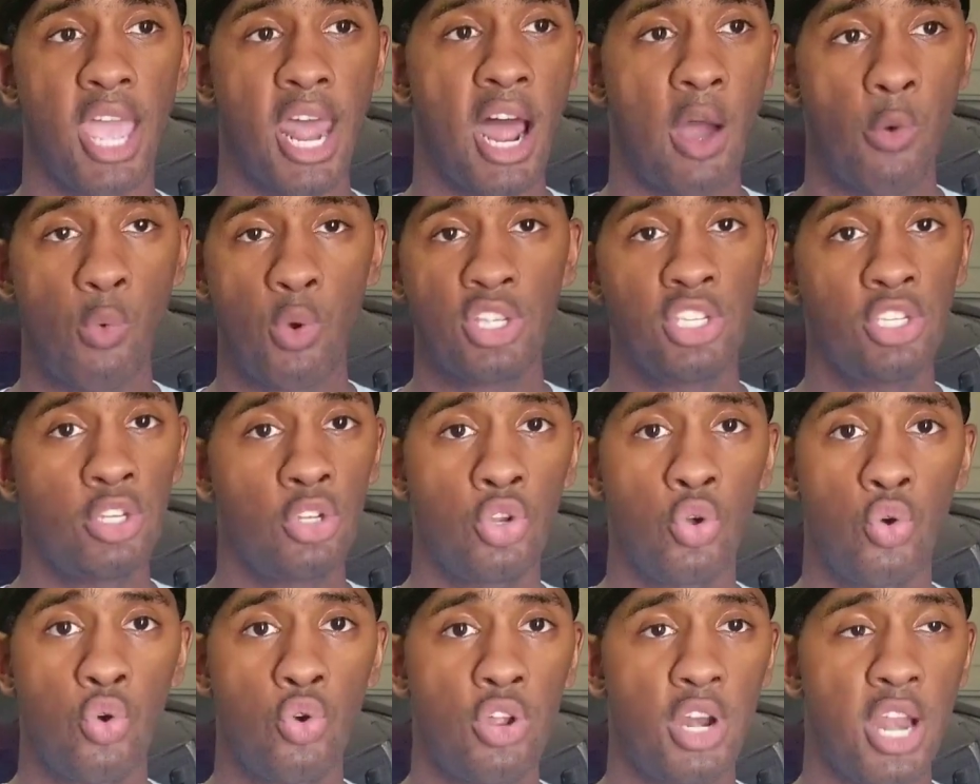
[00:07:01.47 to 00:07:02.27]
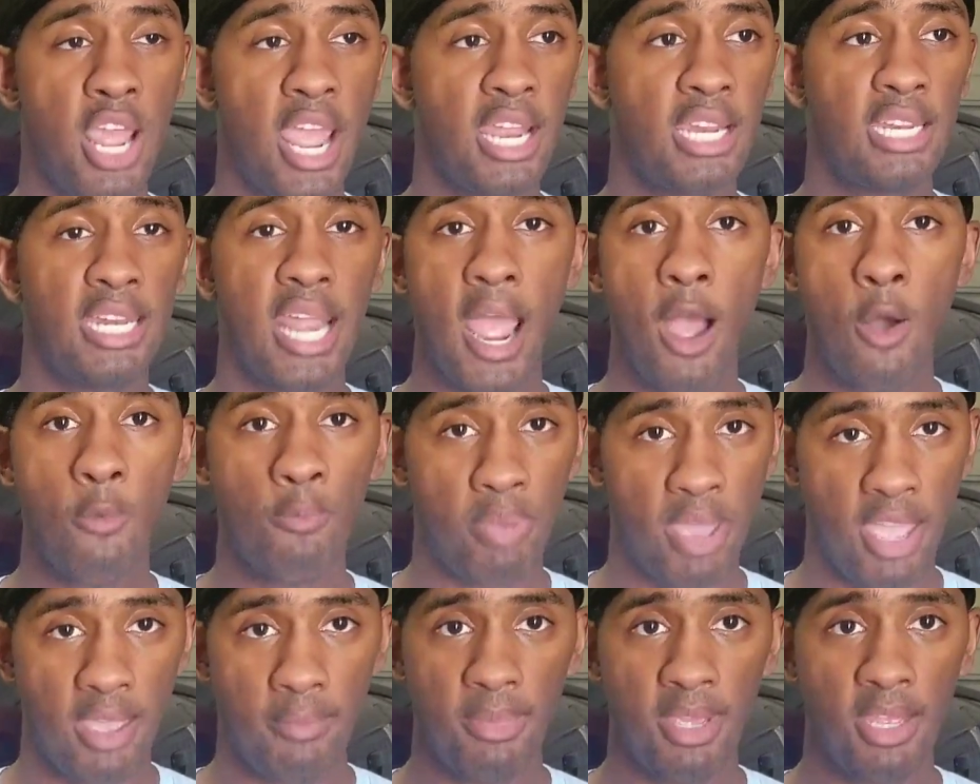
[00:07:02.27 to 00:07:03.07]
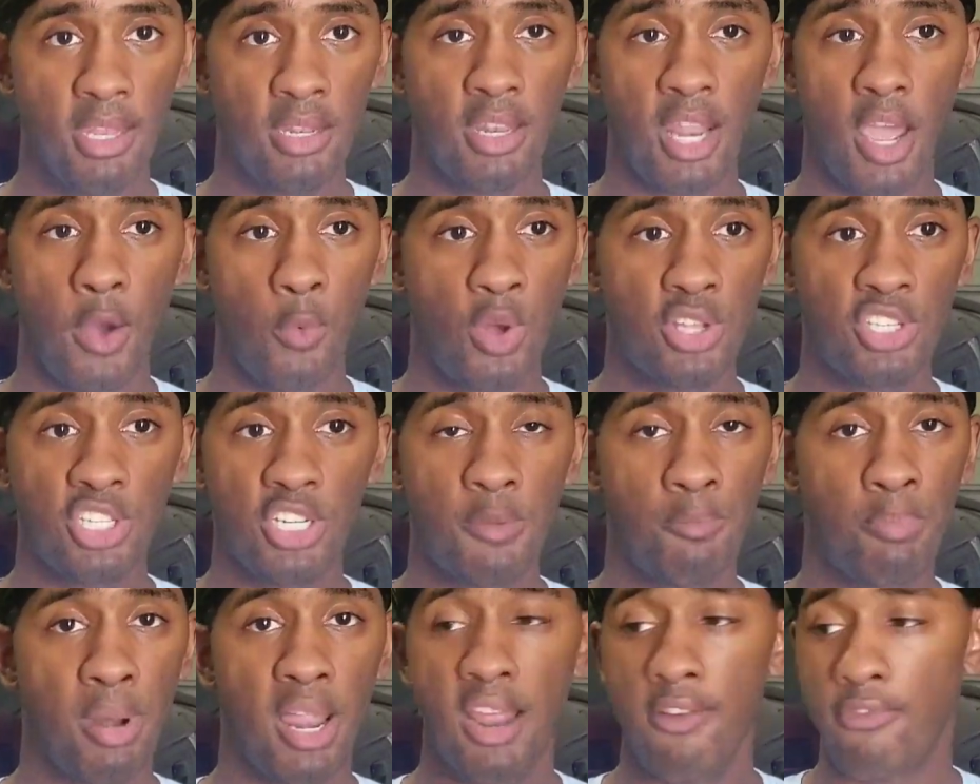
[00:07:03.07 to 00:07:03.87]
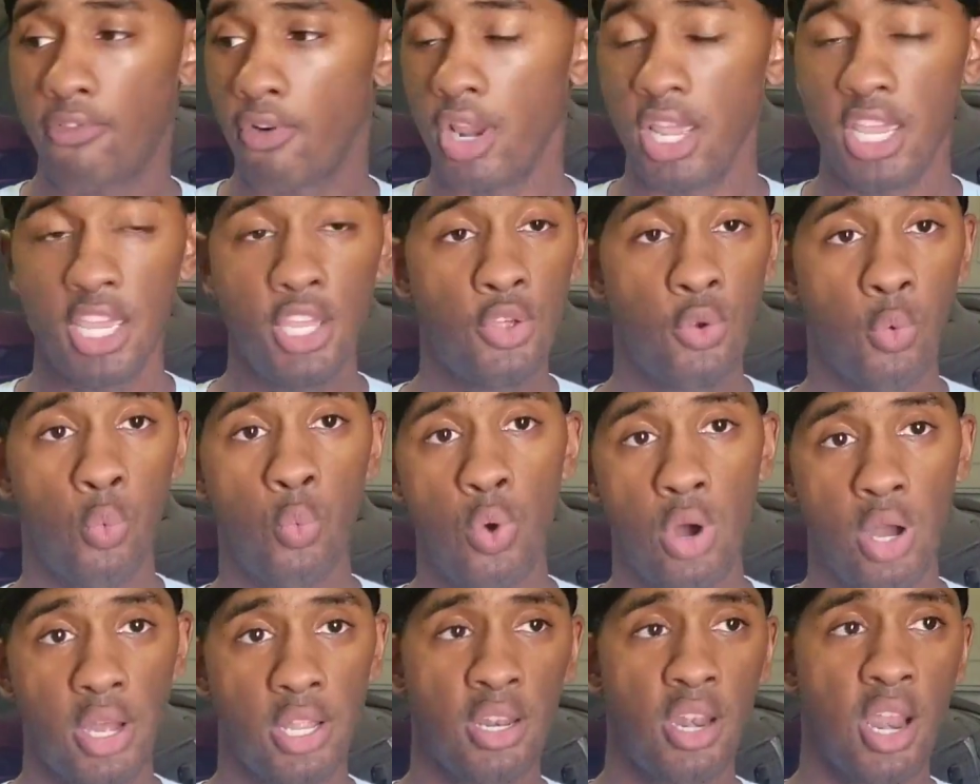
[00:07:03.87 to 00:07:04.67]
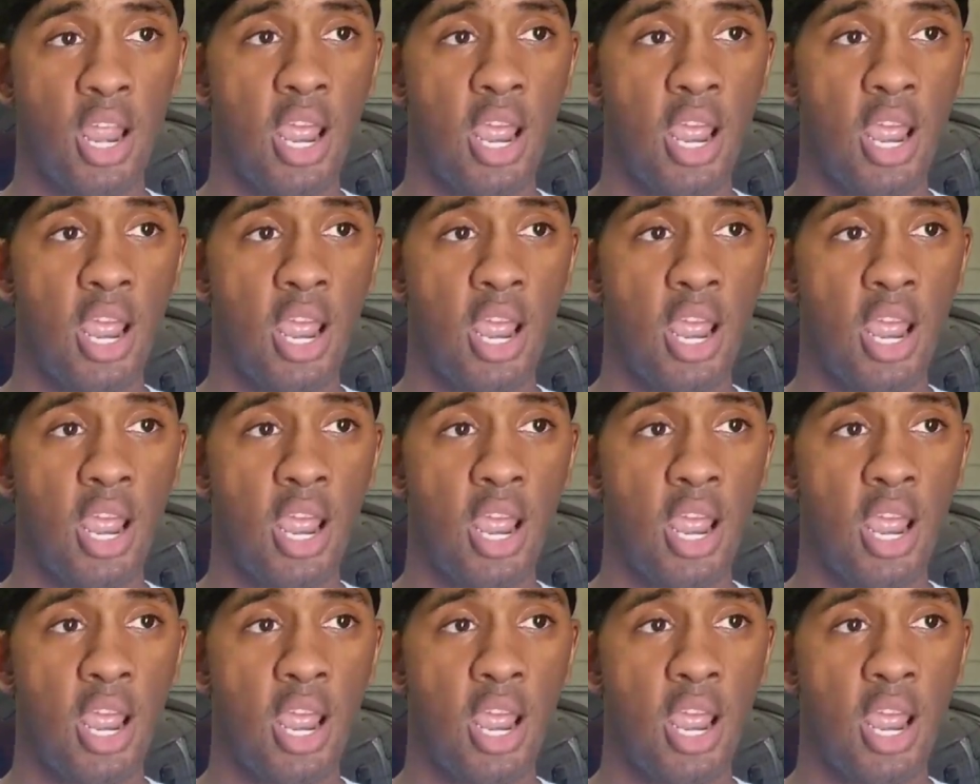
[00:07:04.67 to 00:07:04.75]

I wasn't doing a down payment. That wasn't the plan for either one.